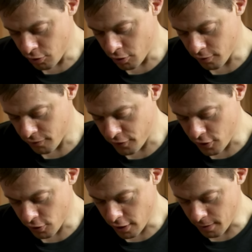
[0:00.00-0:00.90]
You're gonna
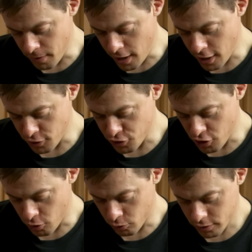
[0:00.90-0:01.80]
feel like making
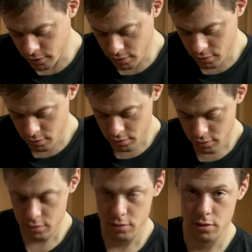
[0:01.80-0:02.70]
jokes
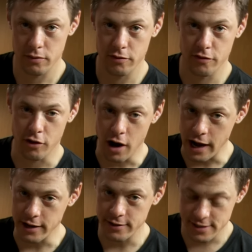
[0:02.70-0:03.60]
in a variety of